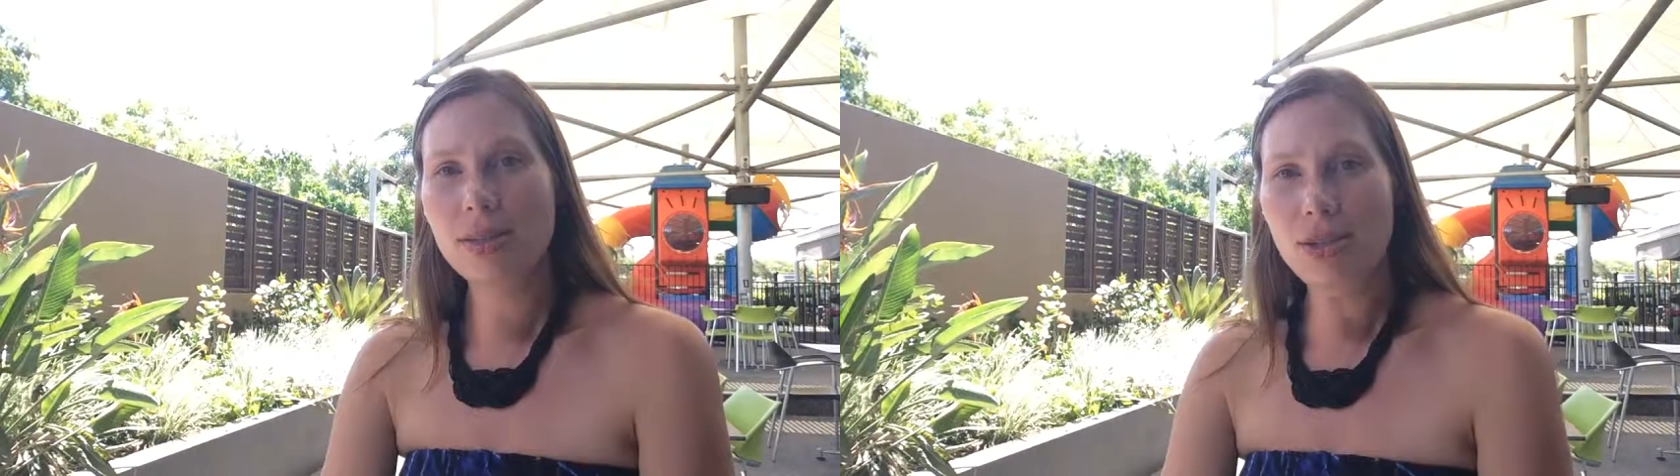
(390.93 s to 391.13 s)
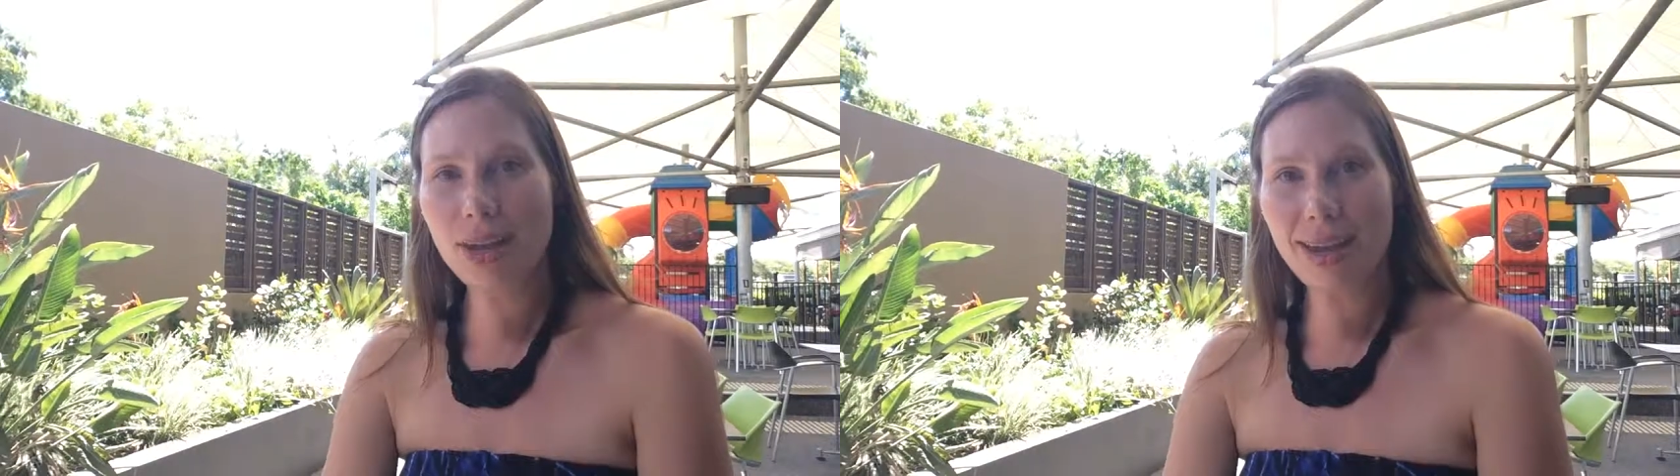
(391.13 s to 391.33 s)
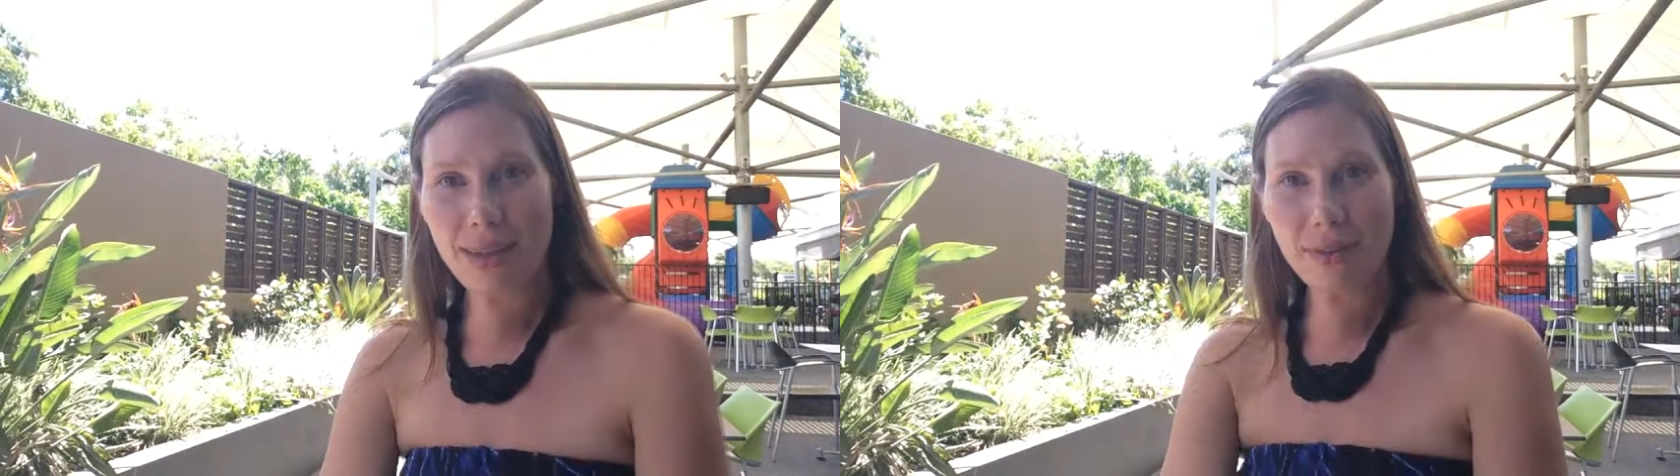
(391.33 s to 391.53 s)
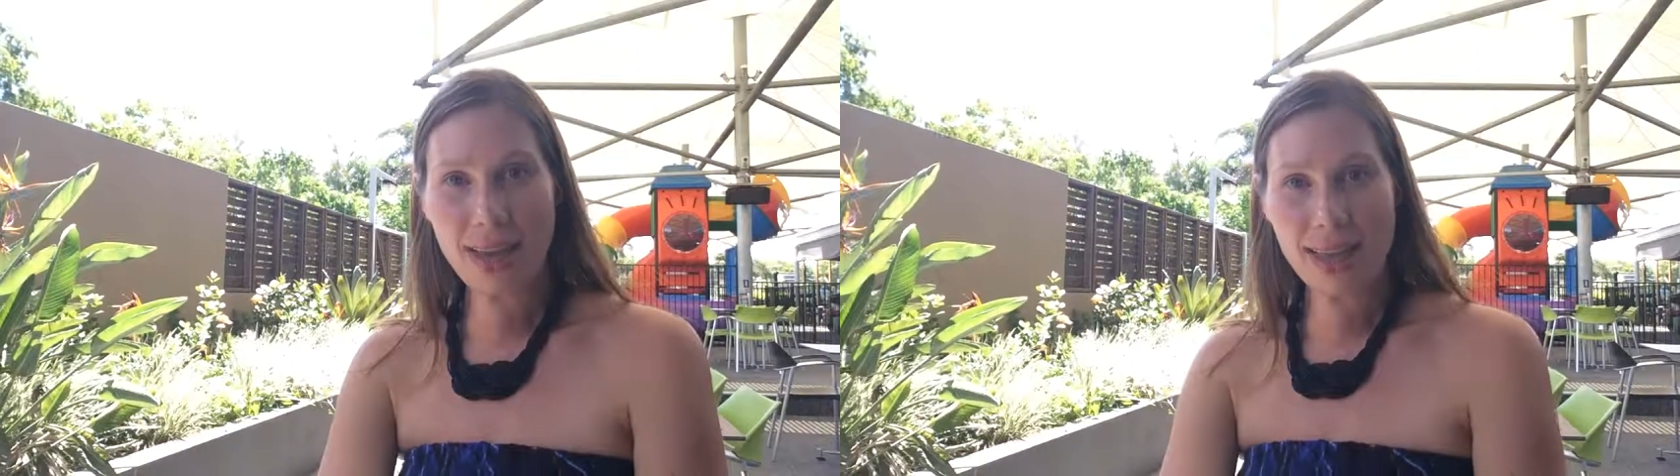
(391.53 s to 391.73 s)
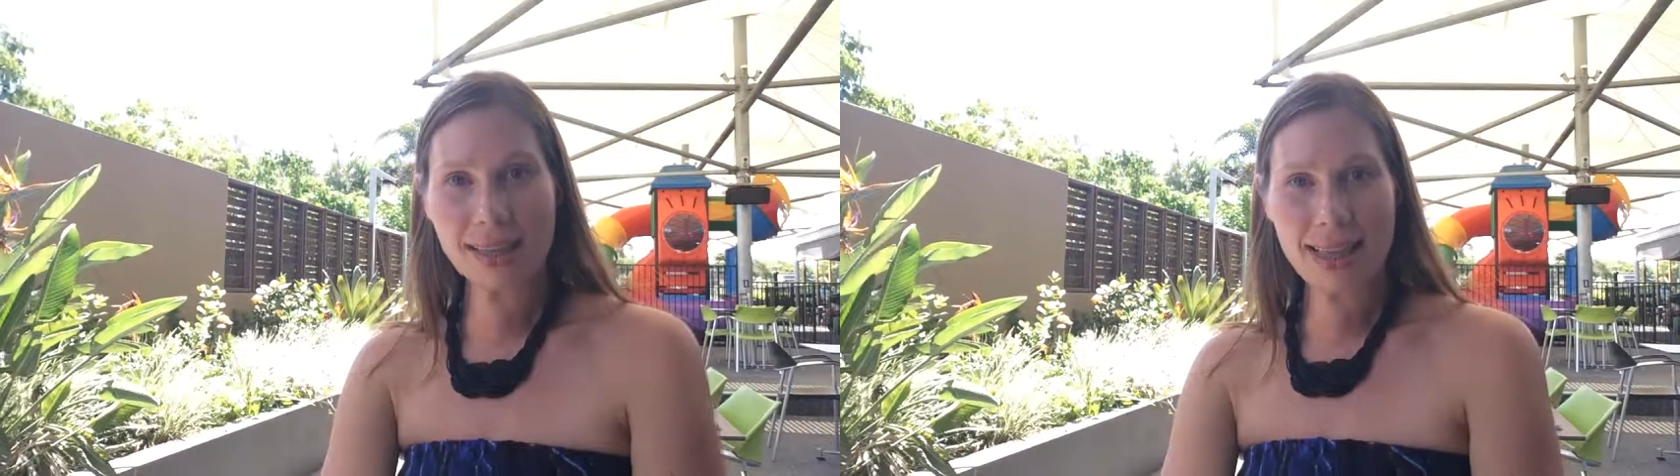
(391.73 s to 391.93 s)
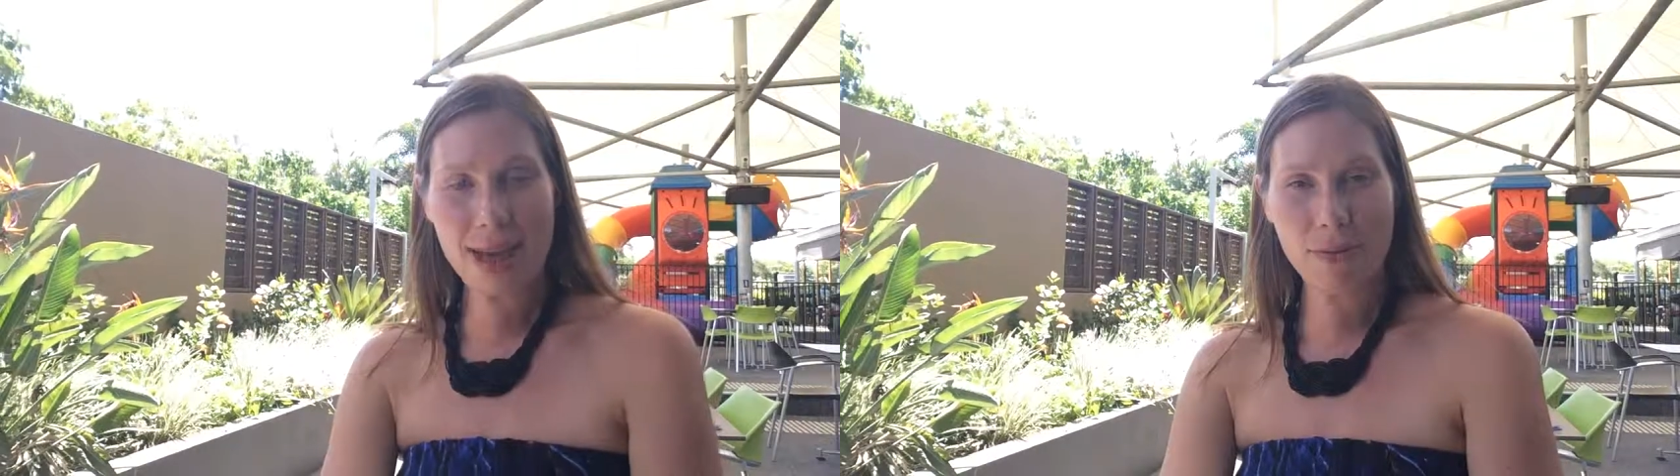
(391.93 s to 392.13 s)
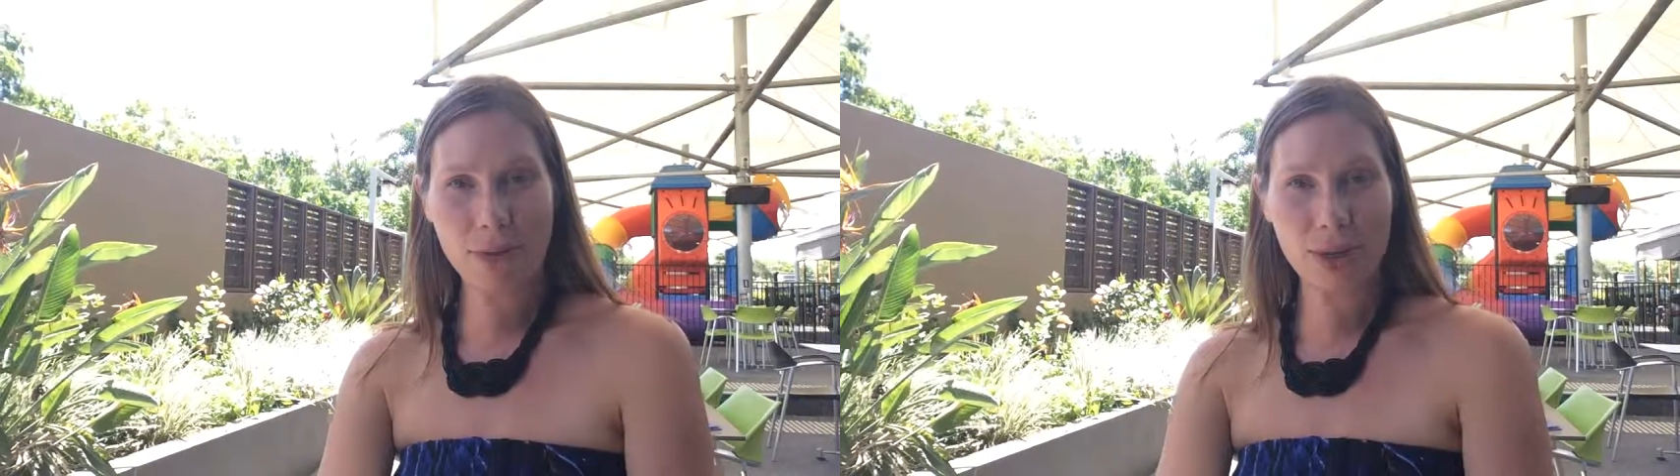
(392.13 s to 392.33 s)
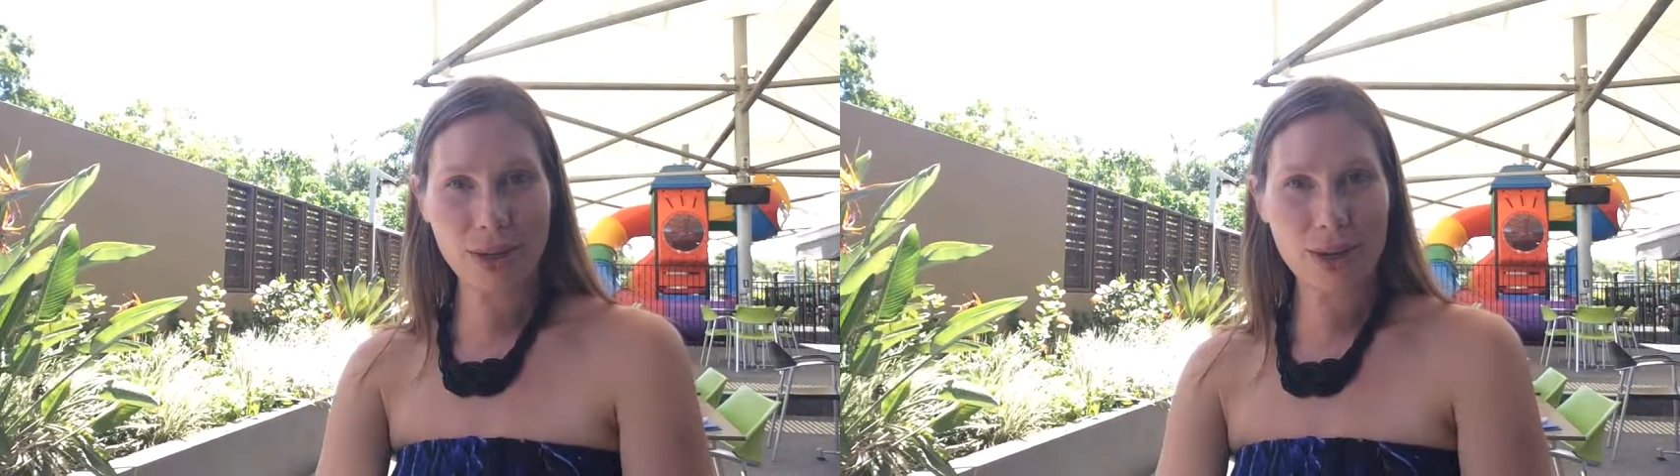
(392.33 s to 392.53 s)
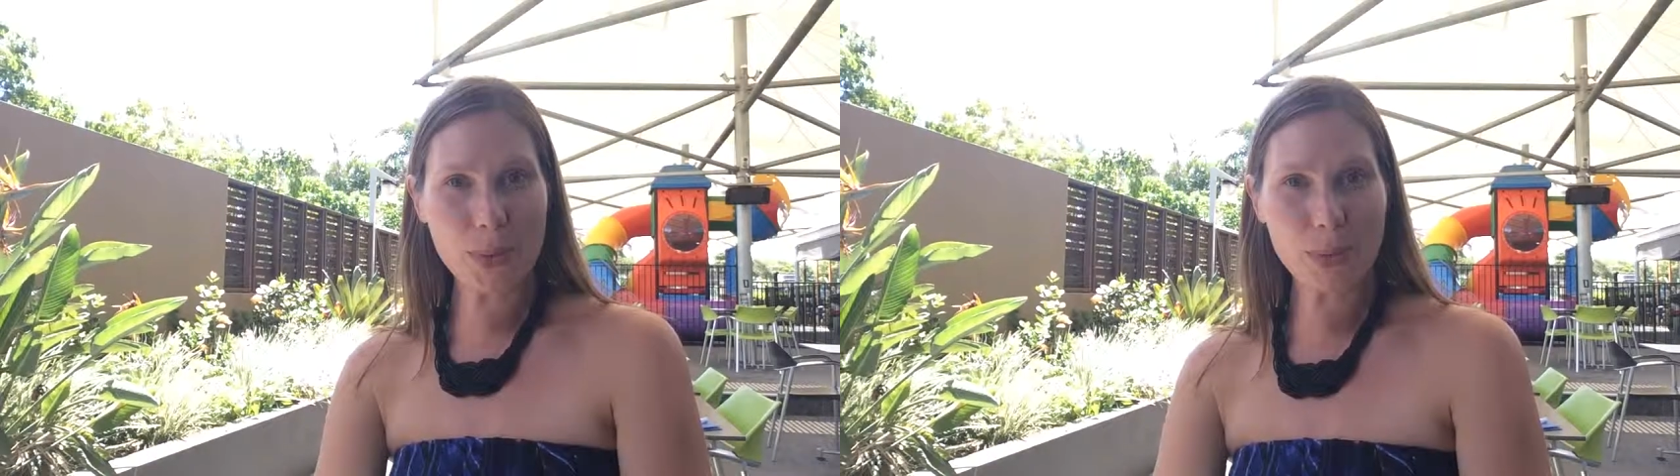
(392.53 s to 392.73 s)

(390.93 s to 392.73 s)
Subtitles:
So if I answer that for you,